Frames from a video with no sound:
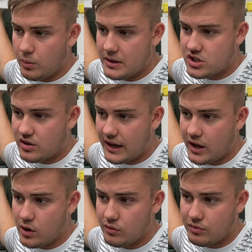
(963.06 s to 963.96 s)
be trying
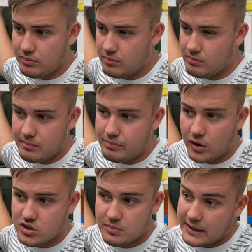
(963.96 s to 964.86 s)

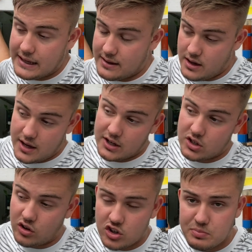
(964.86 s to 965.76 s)
possibly
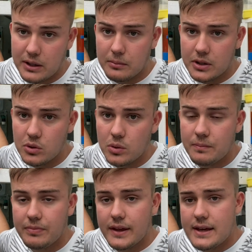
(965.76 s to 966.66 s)
crossbill mule,
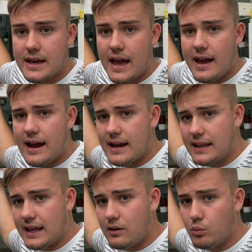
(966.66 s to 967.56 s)
and
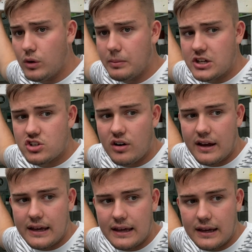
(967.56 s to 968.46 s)
then we'll be
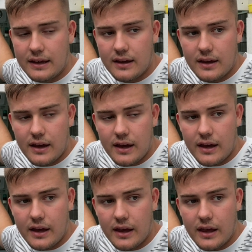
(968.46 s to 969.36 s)
trying
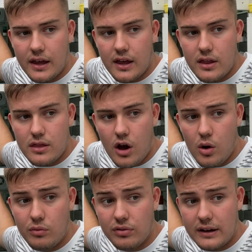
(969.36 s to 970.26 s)

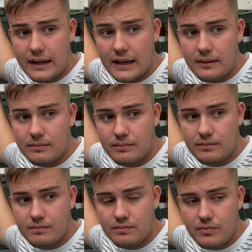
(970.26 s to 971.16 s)
hopefully
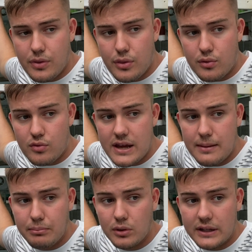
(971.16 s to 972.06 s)
3
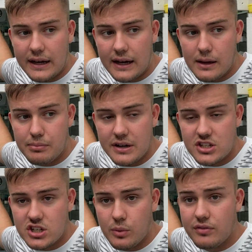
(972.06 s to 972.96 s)
bully hybrids.
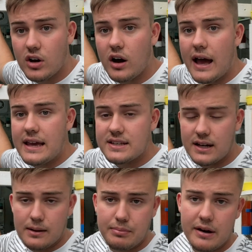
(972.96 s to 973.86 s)
So we've got a
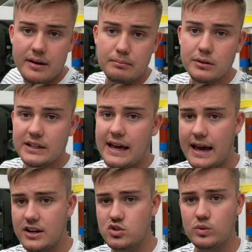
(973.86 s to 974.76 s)
Siberian Bully
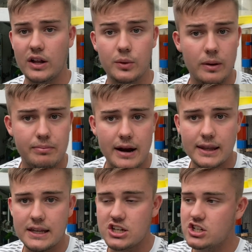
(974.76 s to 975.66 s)
Hen as well that we
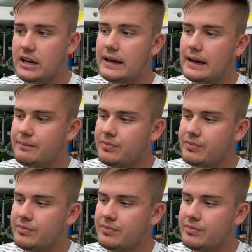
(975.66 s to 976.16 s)
bred this year.